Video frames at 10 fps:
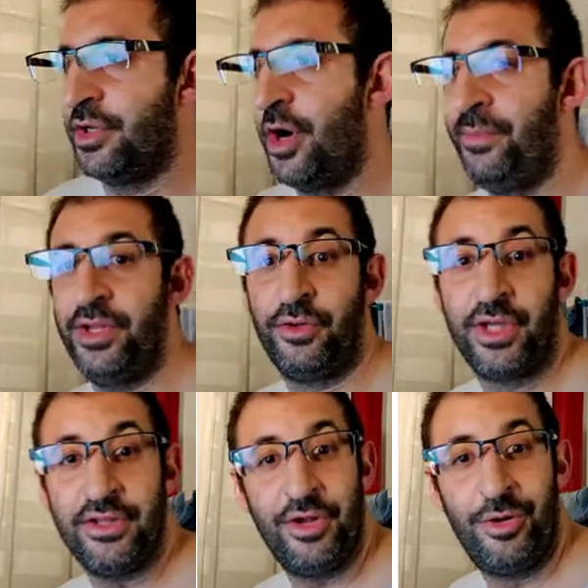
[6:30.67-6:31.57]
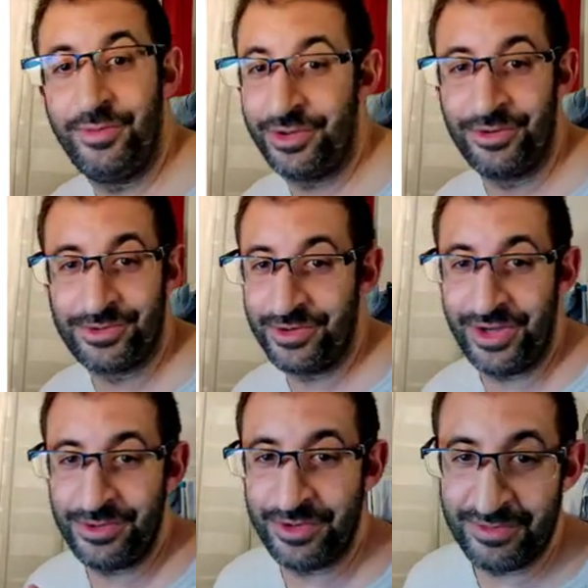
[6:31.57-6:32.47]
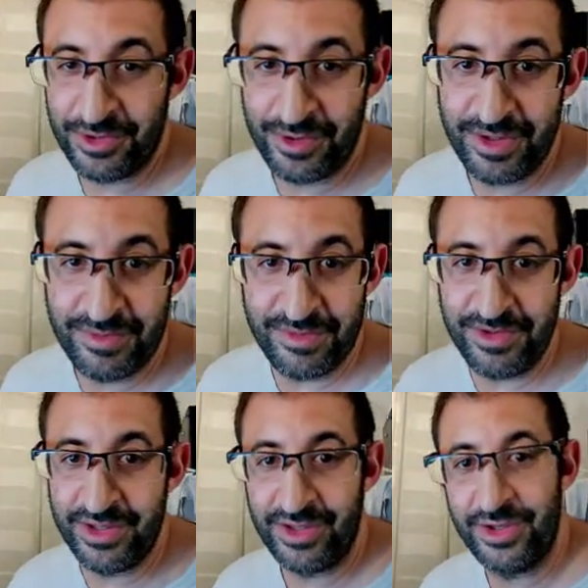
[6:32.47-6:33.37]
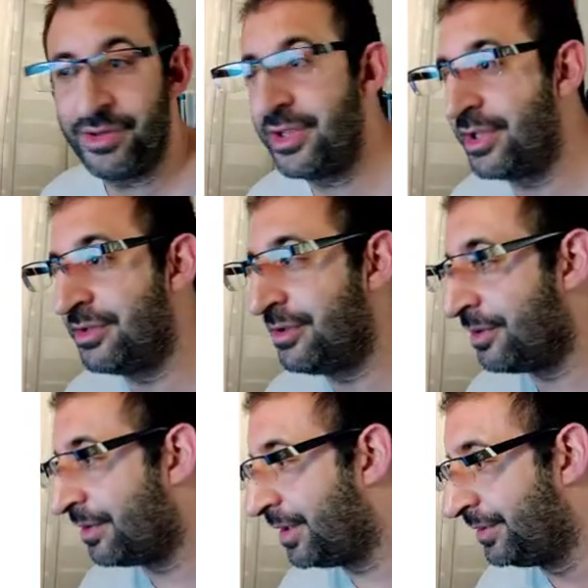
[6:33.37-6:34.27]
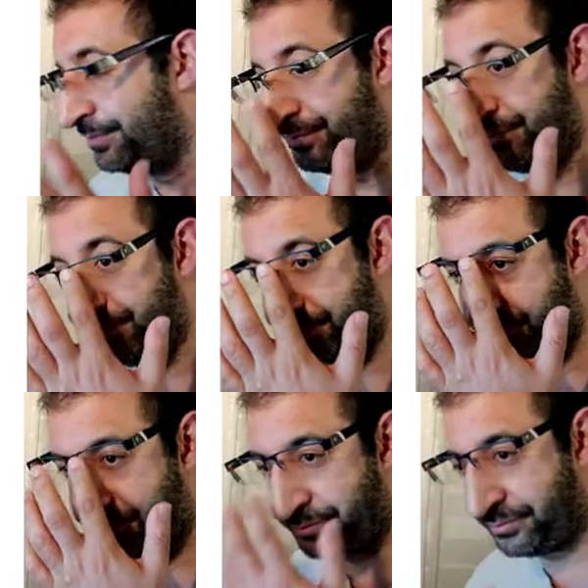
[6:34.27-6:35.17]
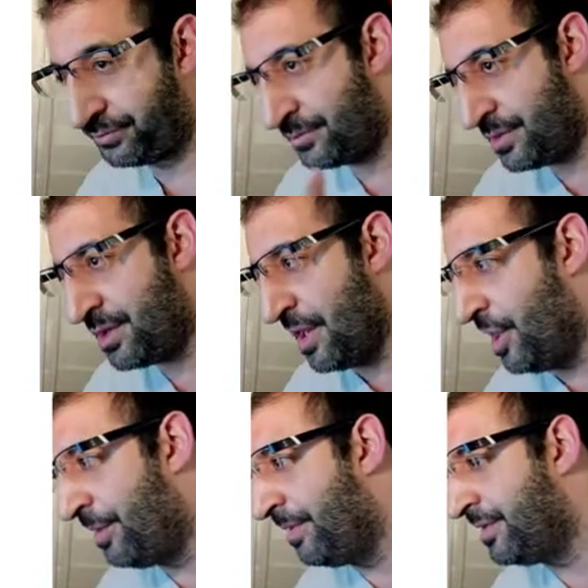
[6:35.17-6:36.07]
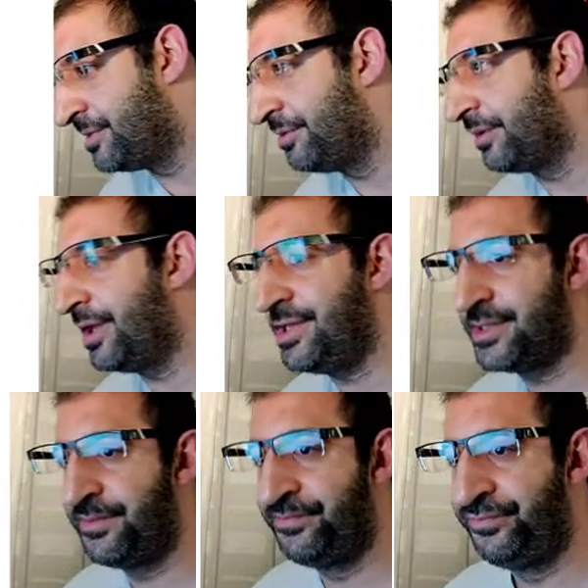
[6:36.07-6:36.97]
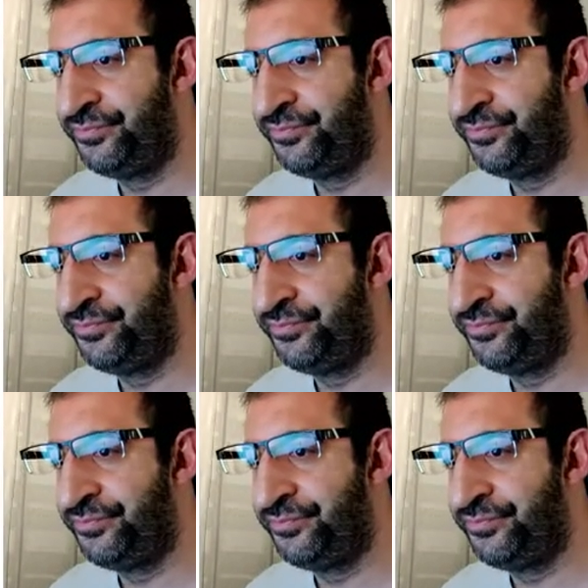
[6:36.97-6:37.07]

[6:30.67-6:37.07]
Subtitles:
I hope I don't get an error, because when I do it manually, maybe I can get an error. Huh? I hope it is not the case.